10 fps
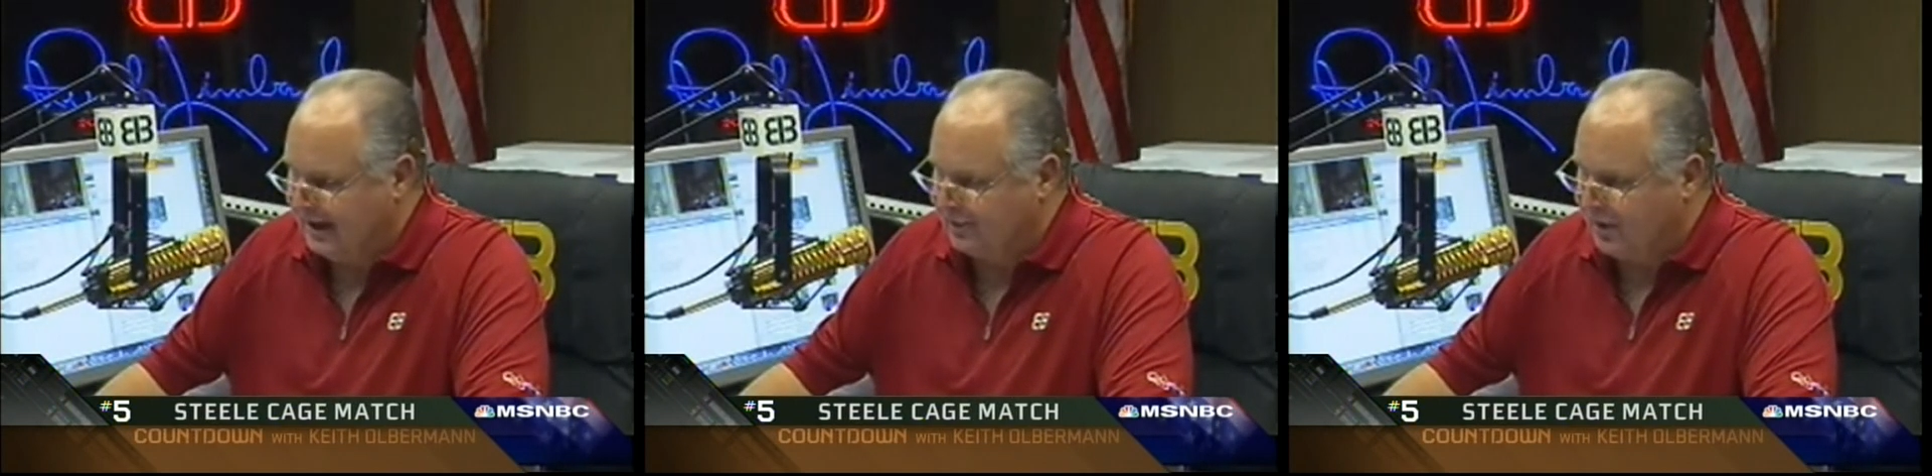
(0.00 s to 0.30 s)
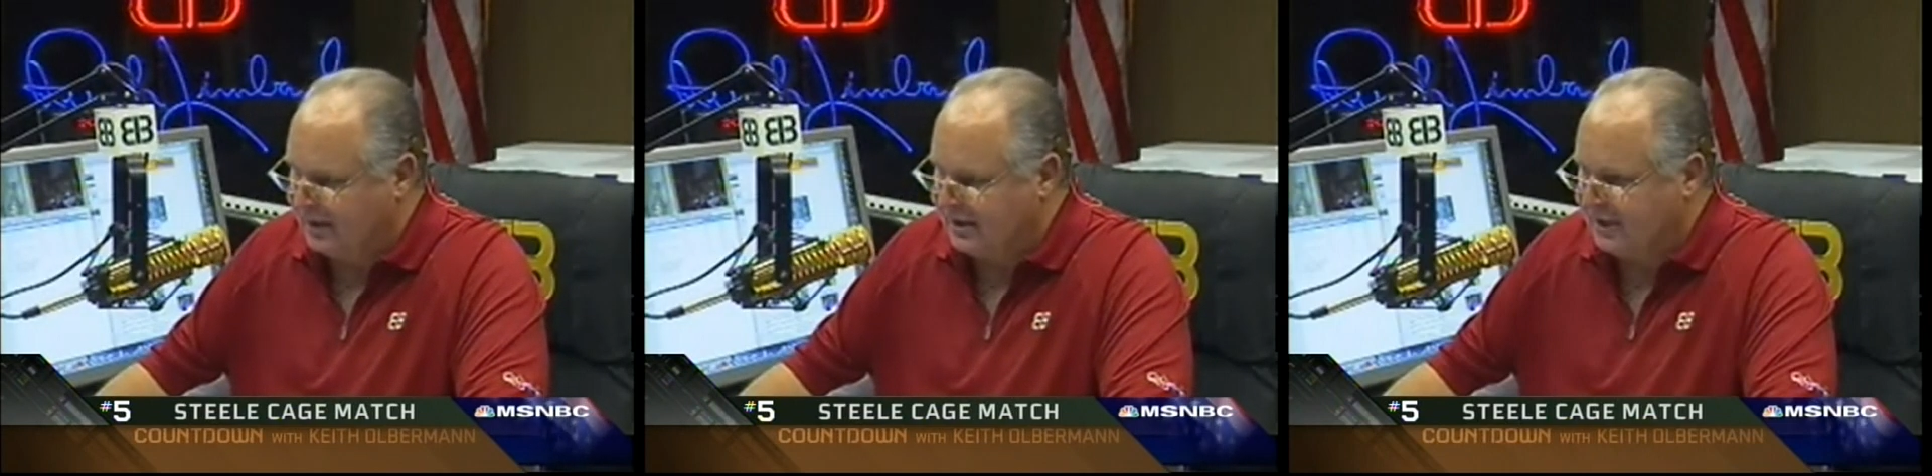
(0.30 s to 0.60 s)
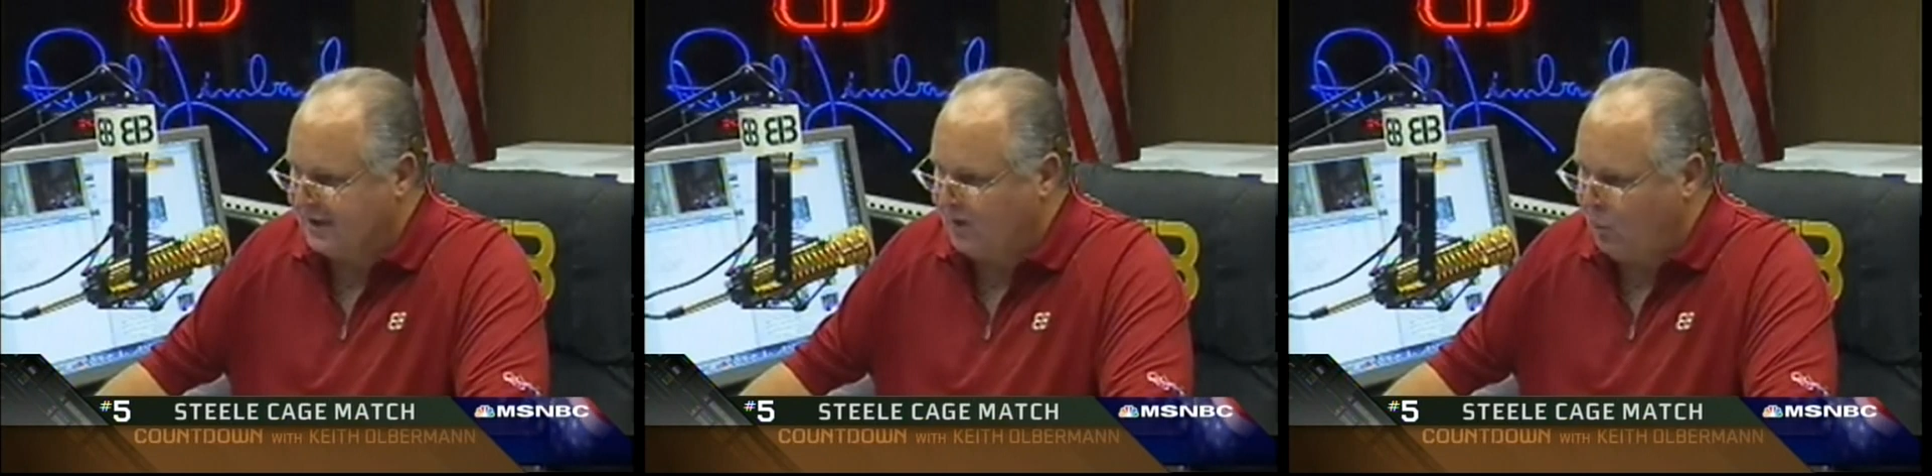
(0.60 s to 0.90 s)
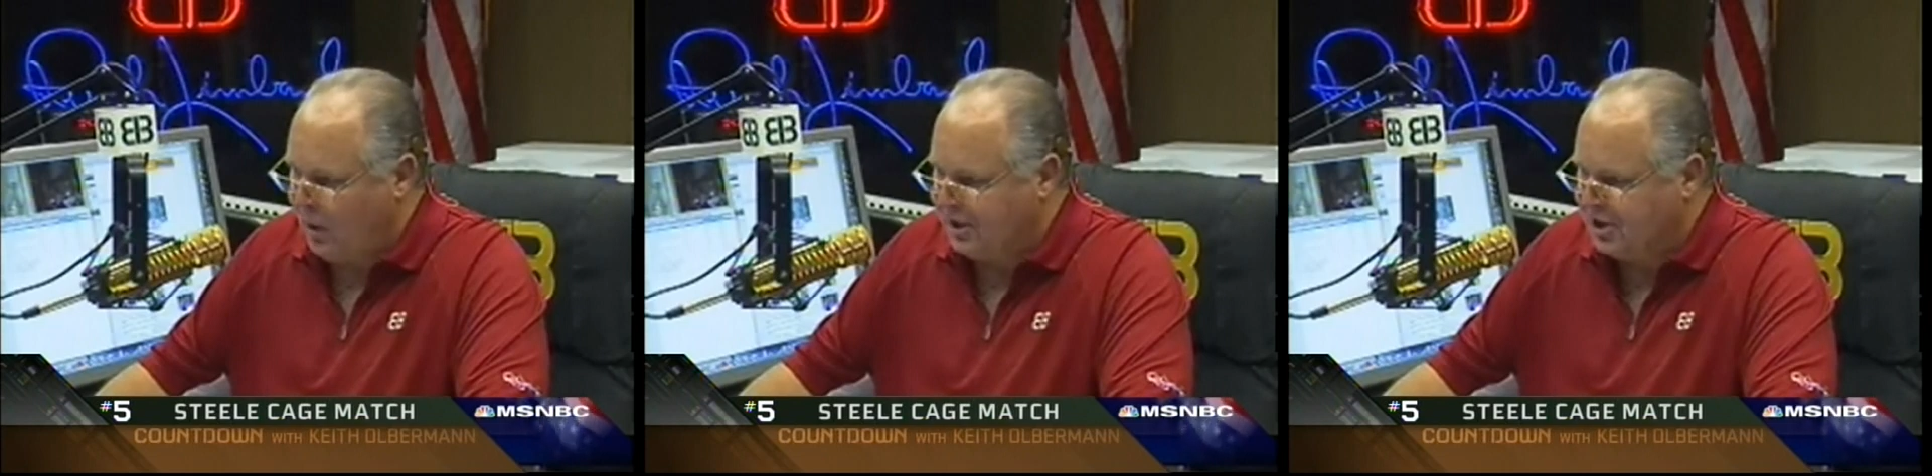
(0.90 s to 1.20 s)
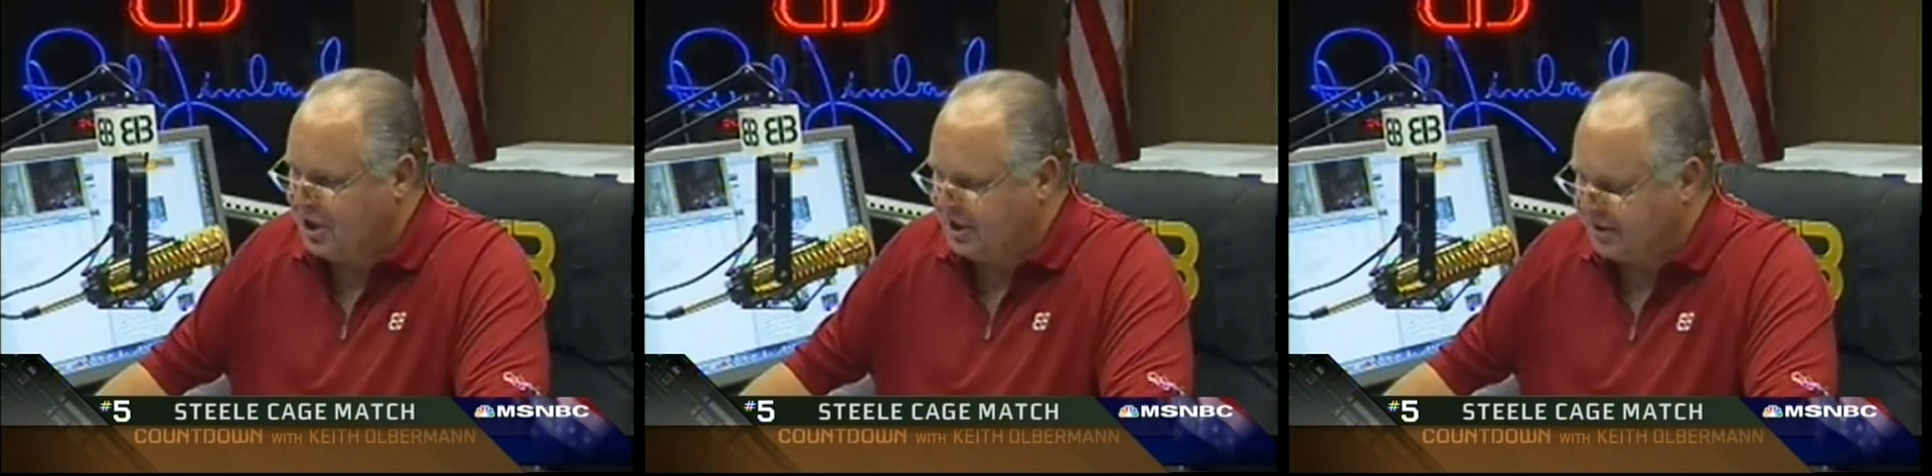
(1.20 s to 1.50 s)
and right now they want
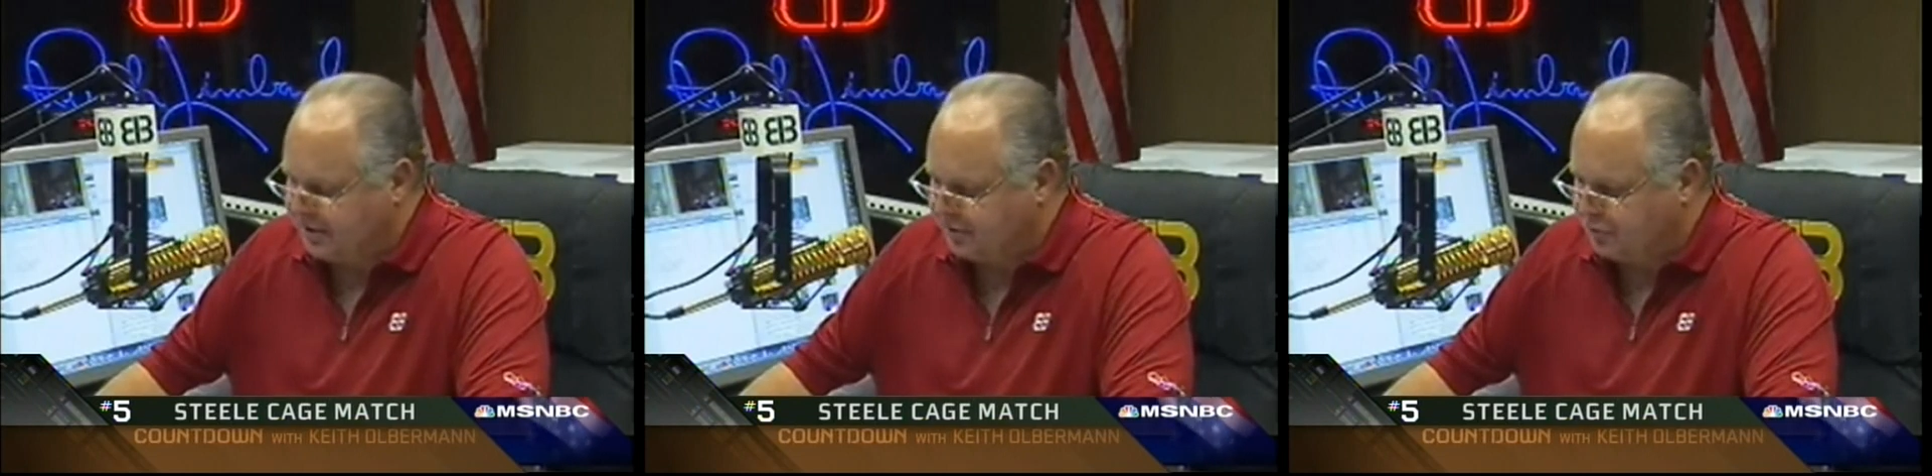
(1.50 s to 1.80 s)
nothing to